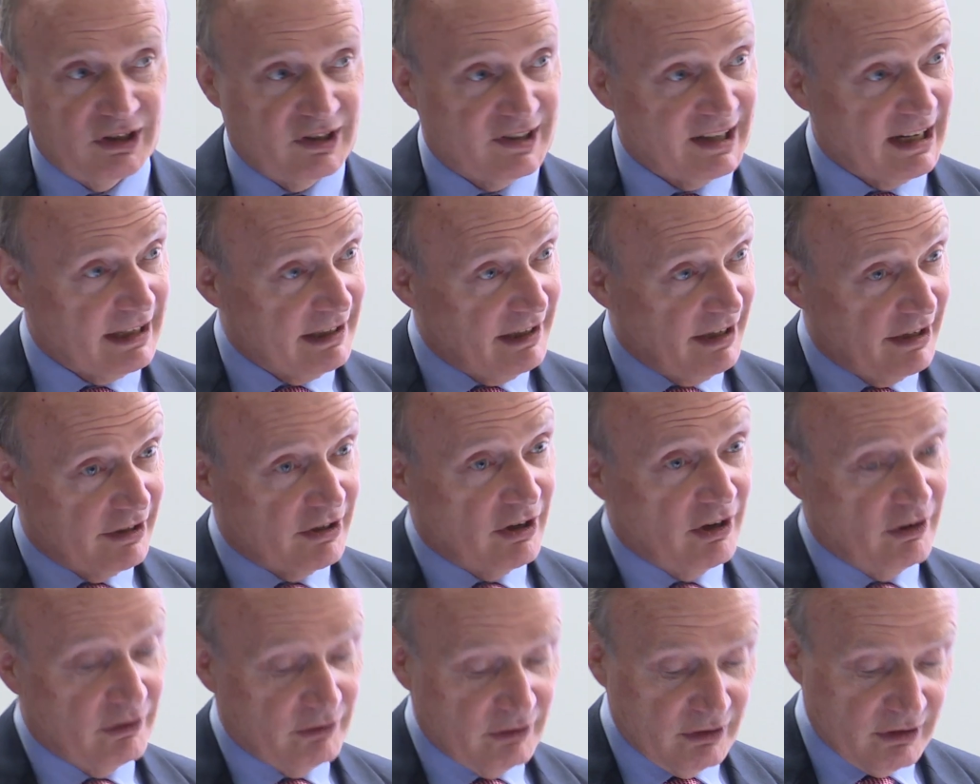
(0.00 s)
Sadly, I
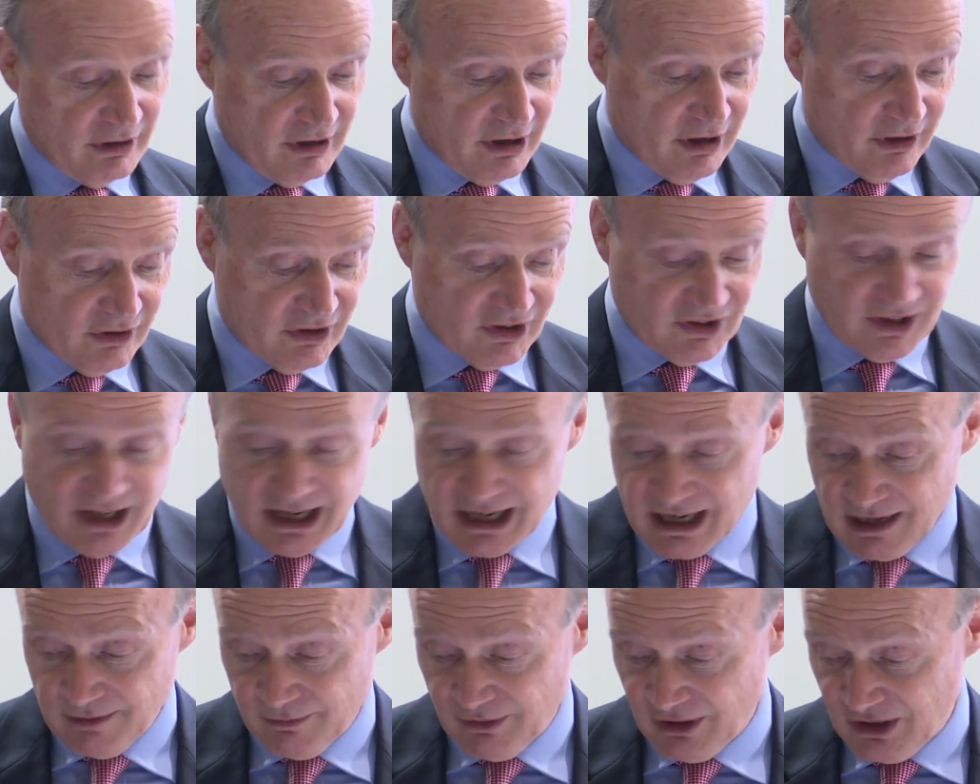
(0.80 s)
can't stay
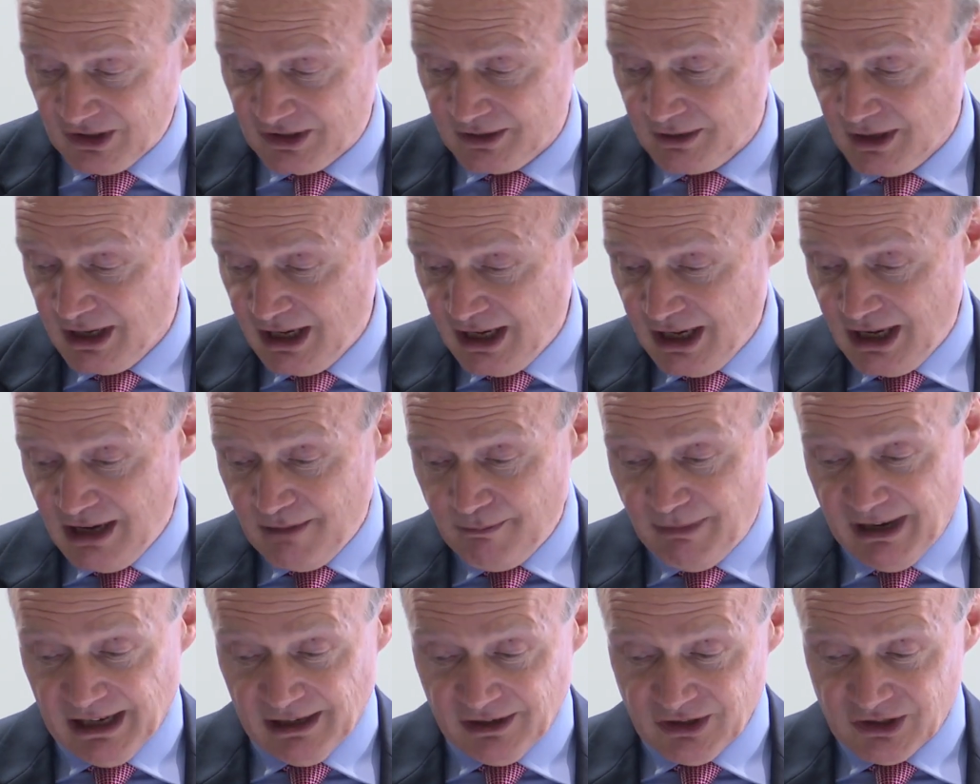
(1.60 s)
here for this
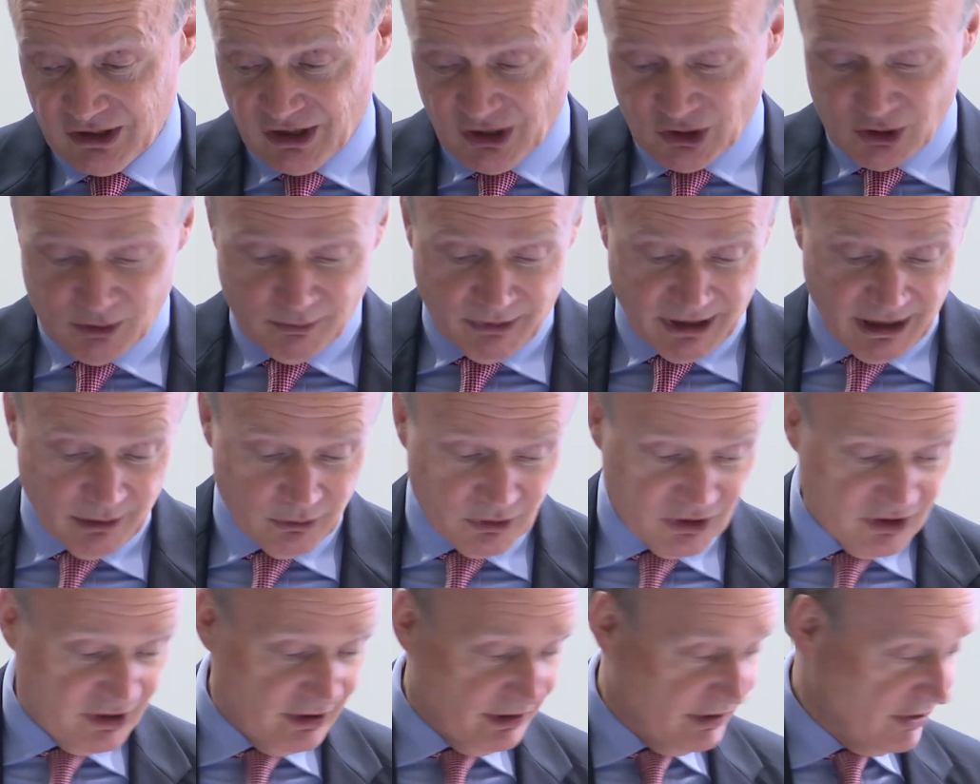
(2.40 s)
panel discussion, but I will
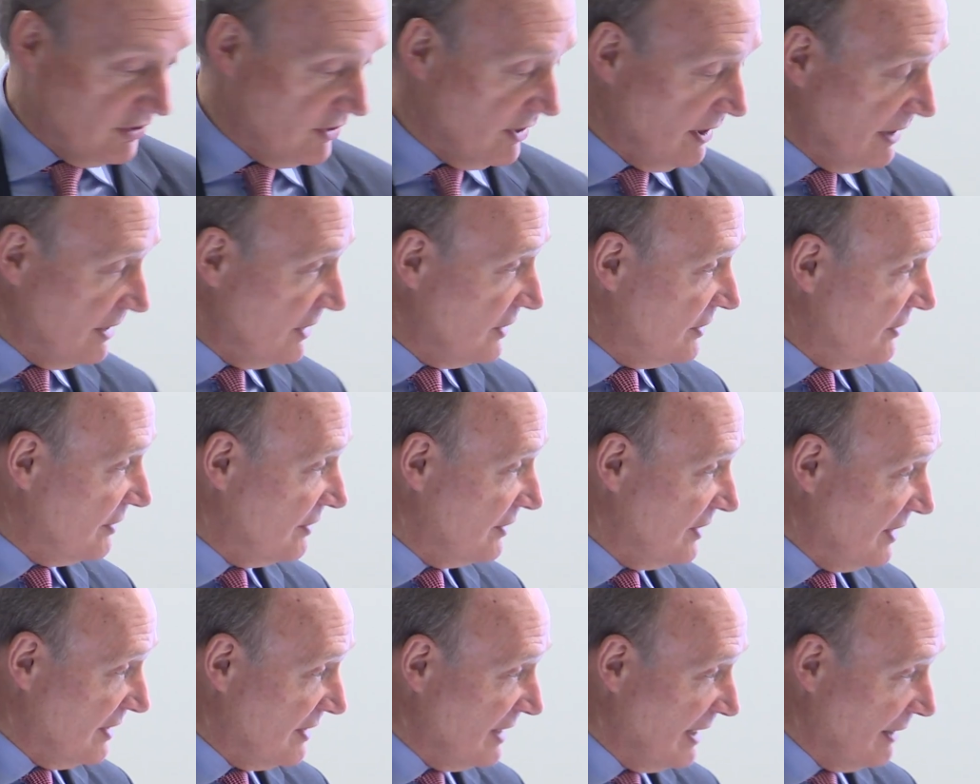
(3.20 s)
certainly
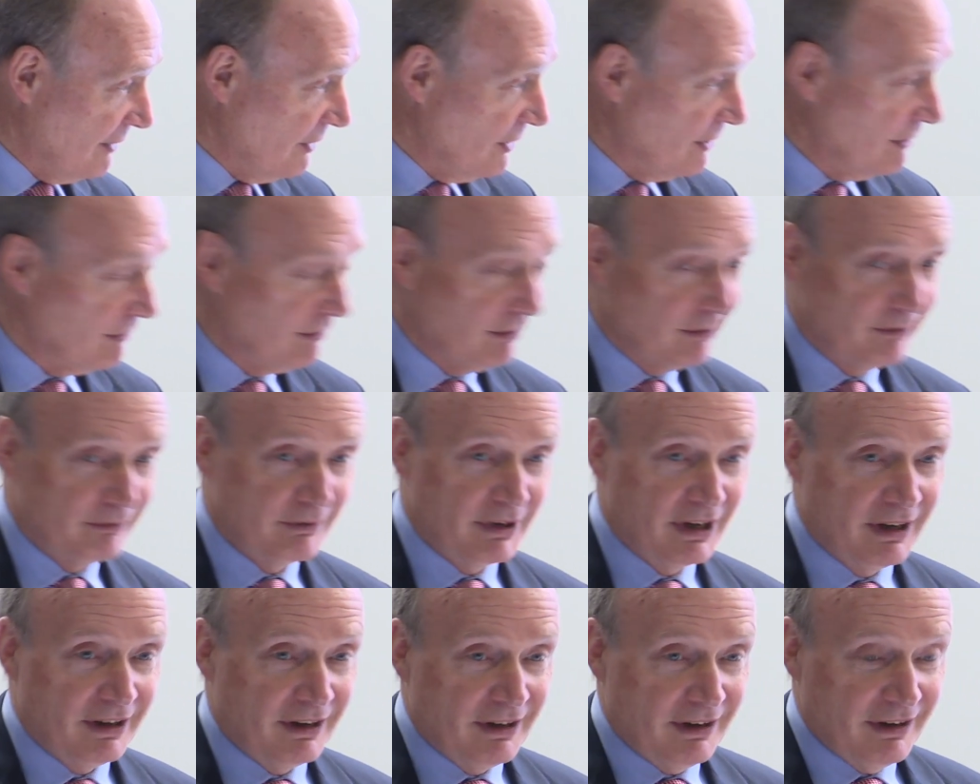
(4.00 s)
sit down
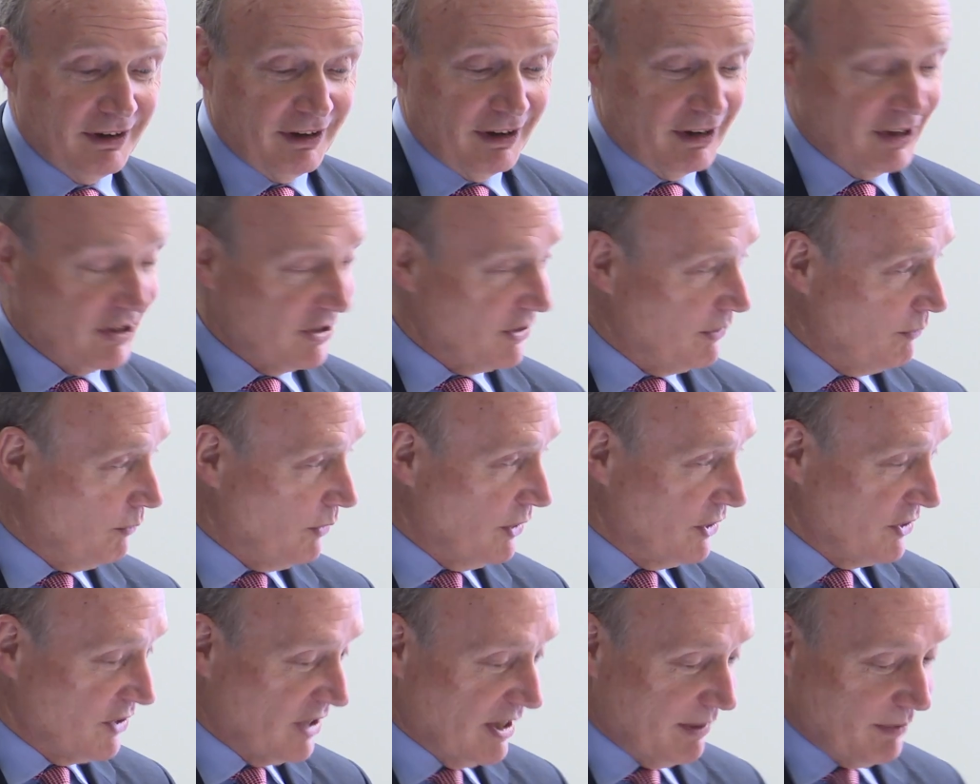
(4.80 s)
and listen
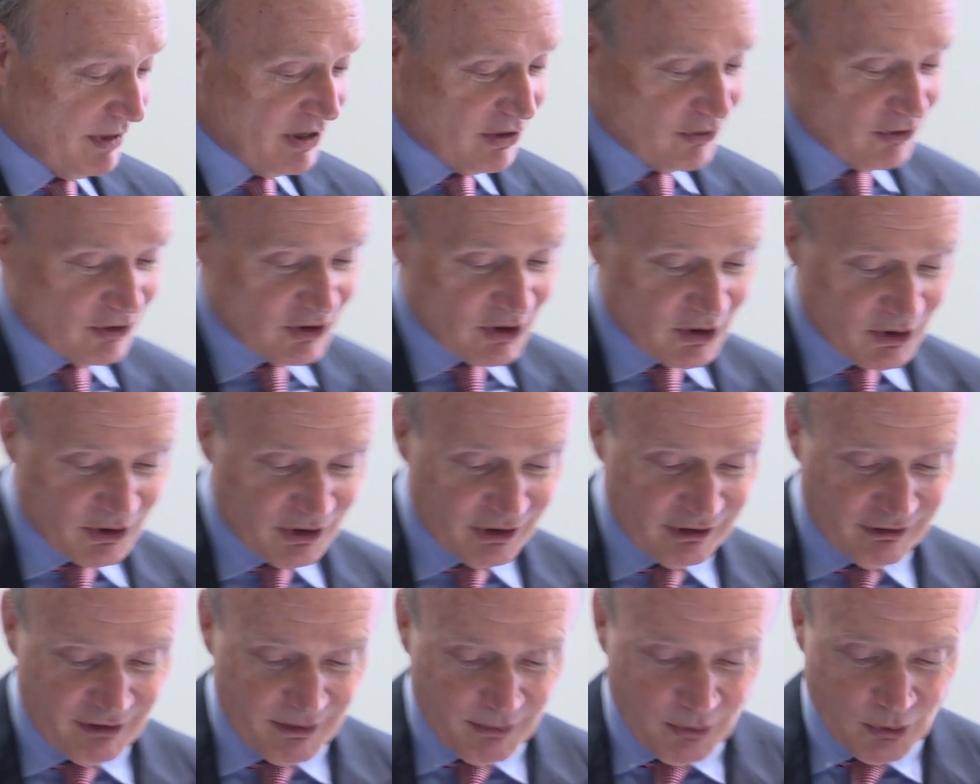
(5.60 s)
while Simon
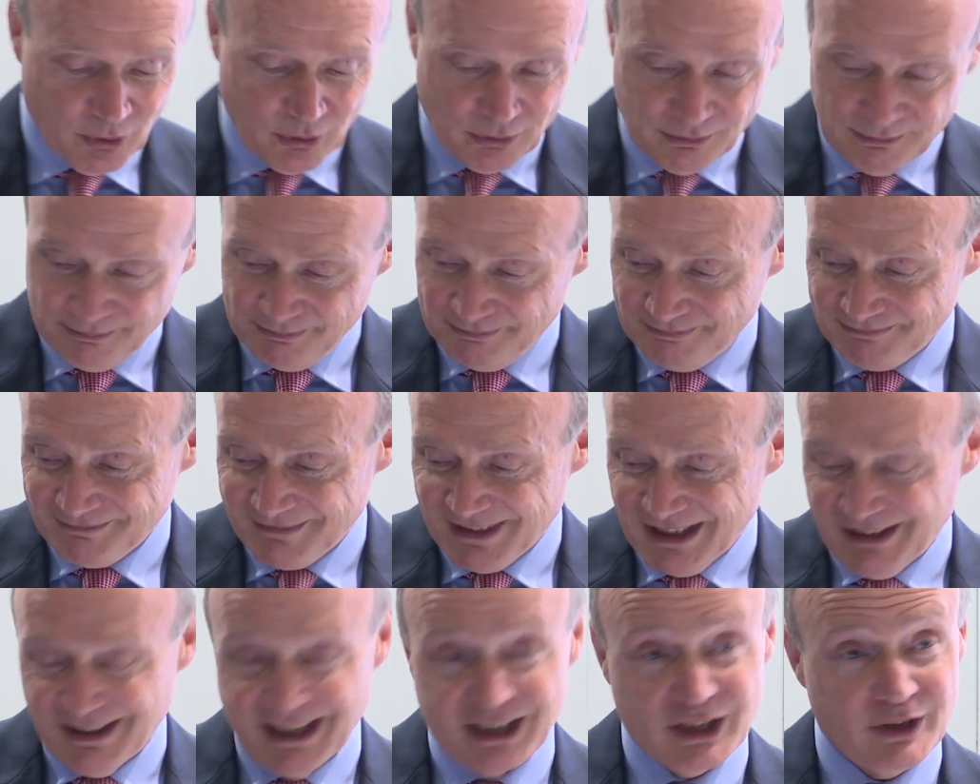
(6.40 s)
introduces the report.
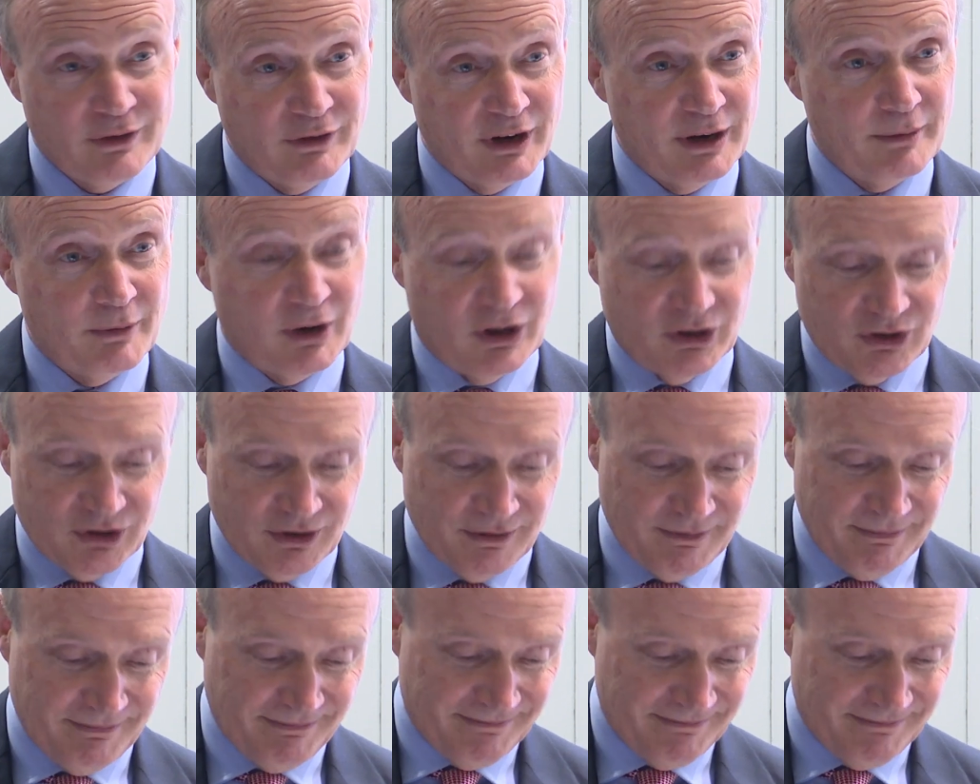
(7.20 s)
Thank you very much.